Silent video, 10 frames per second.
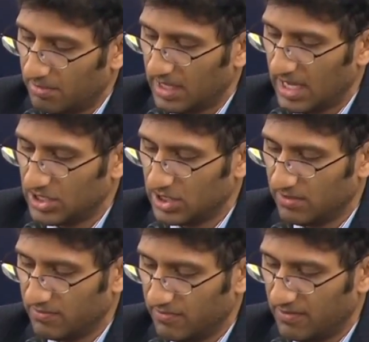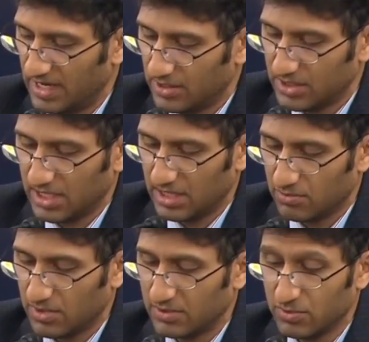publication of the final study
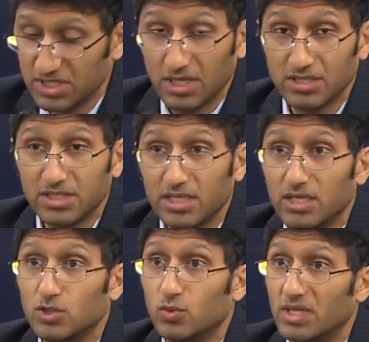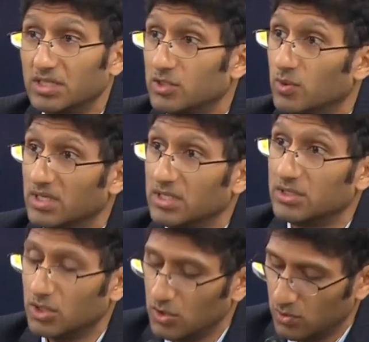results in
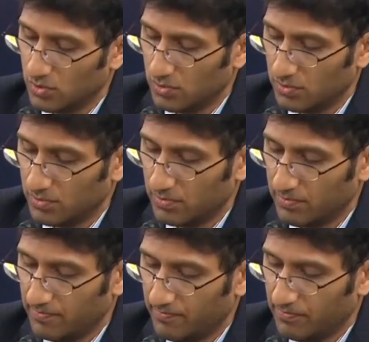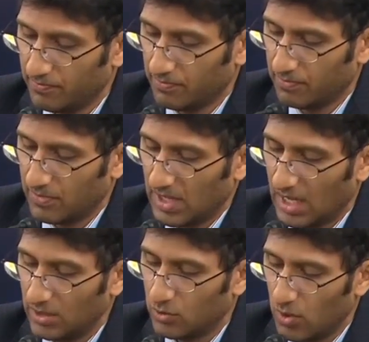2022,
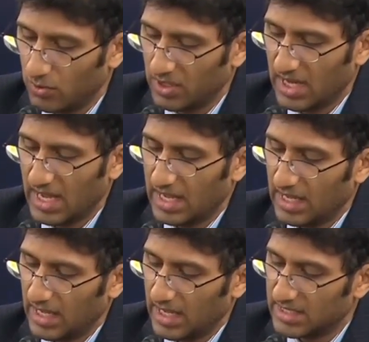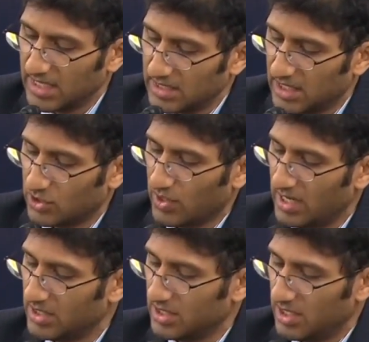end quote. And since the
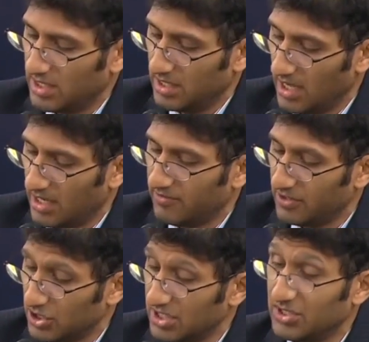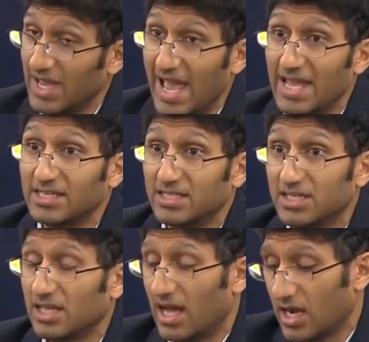trial is not officially to end
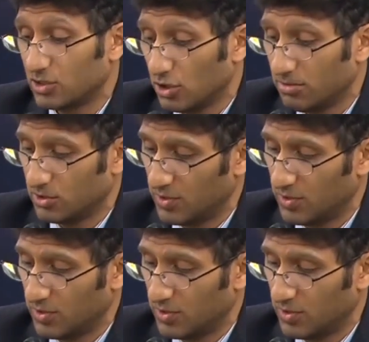until October